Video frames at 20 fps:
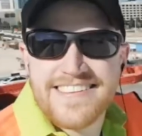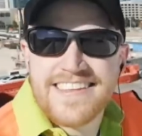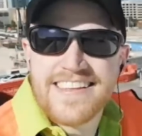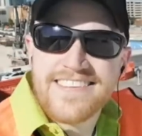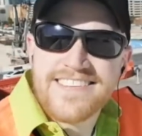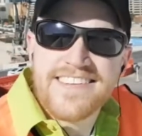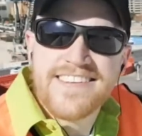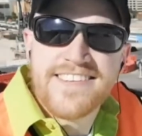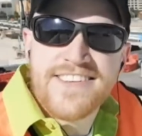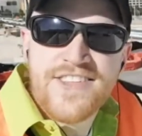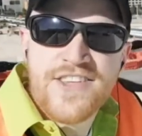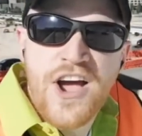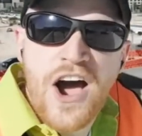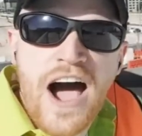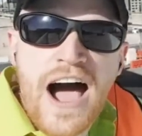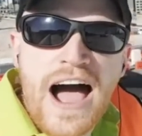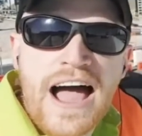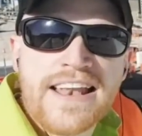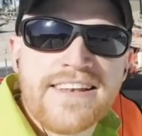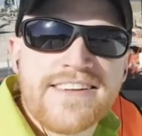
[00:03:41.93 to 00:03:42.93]
This is
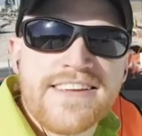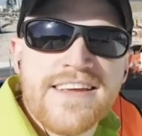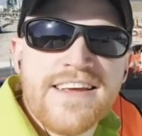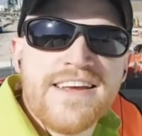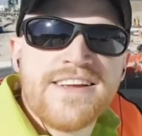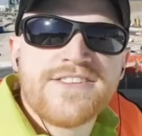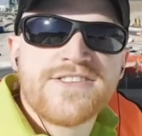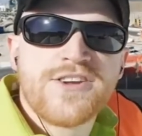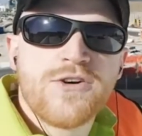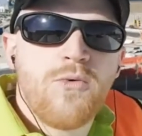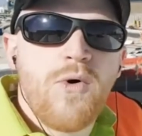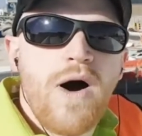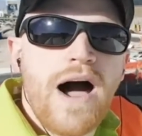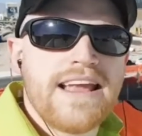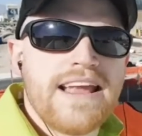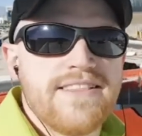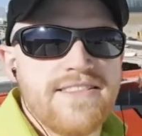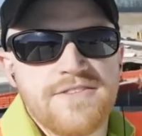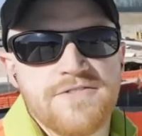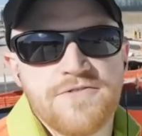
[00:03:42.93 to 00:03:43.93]
not to
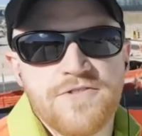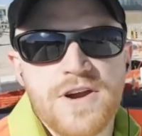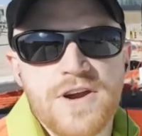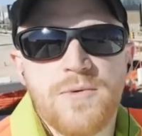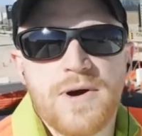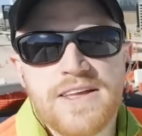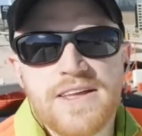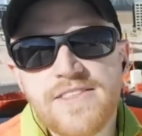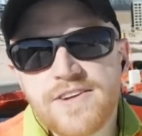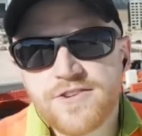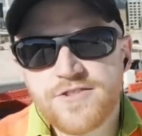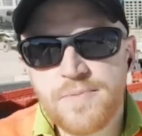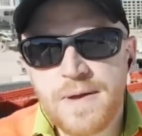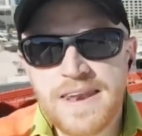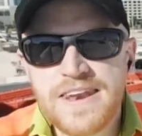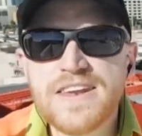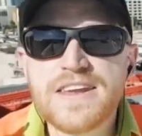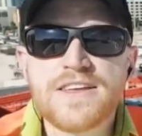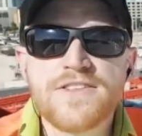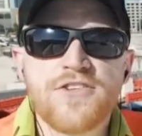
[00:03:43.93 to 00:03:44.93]
widen the freeway. They're
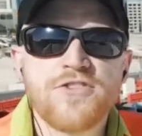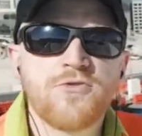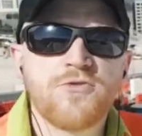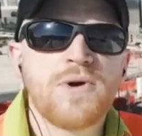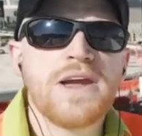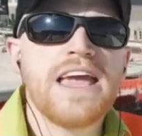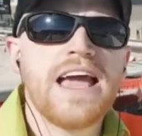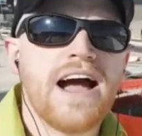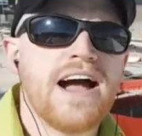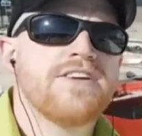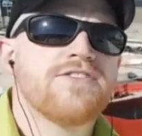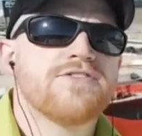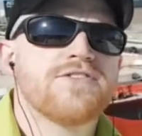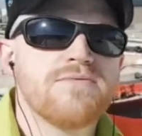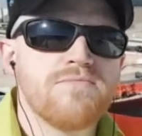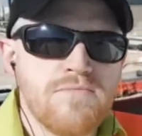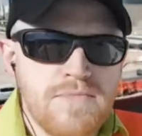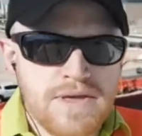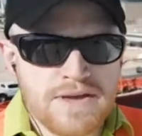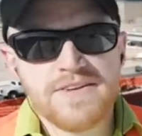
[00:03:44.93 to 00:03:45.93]
spending
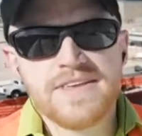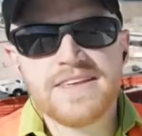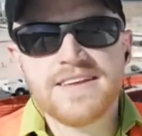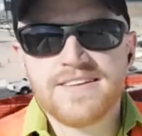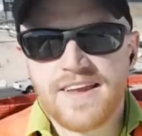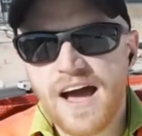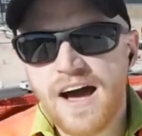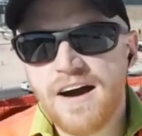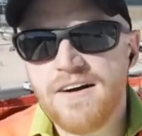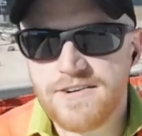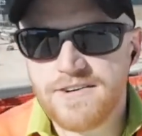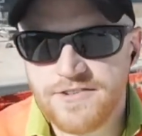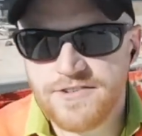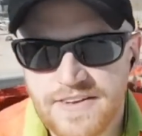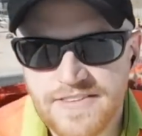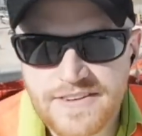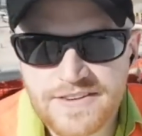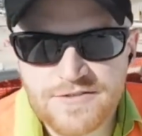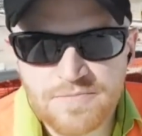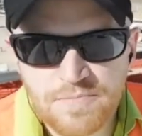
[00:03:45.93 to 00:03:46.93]
300 million dollars
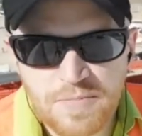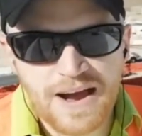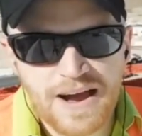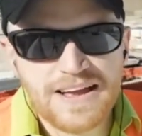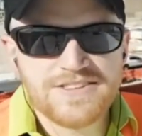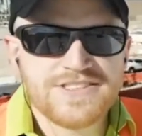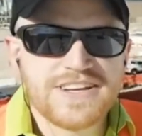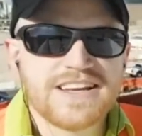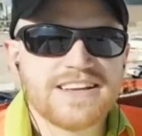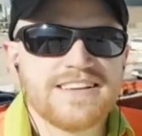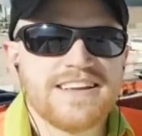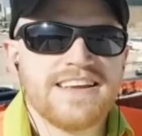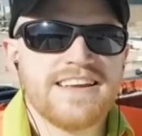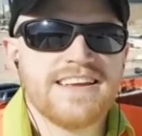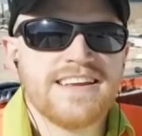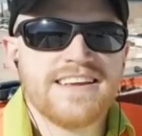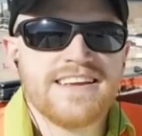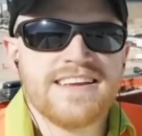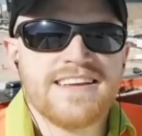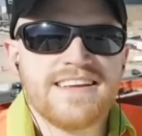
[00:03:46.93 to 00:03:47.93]
on this project,
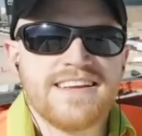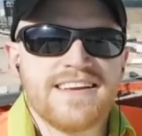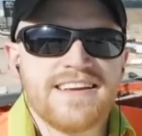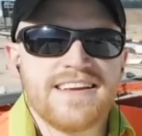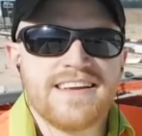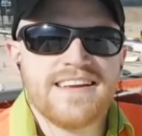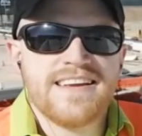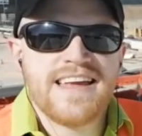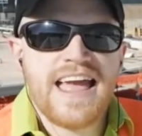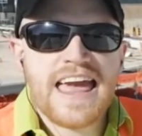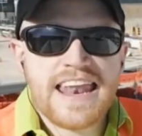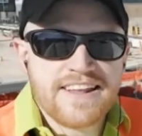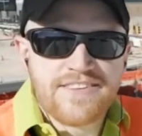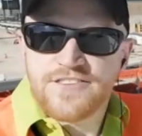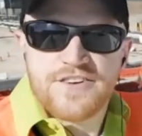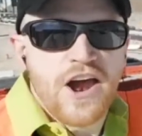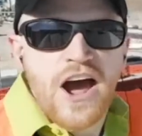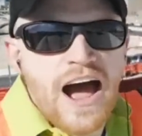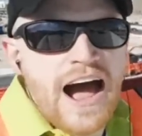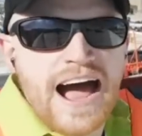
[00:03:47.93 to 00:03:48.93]
and
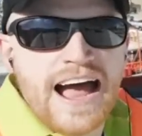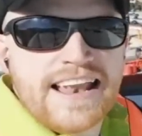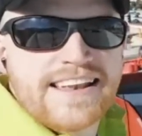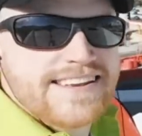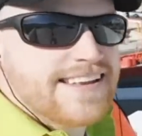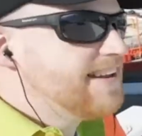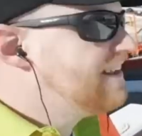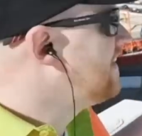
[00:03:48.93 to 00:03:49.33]
it's not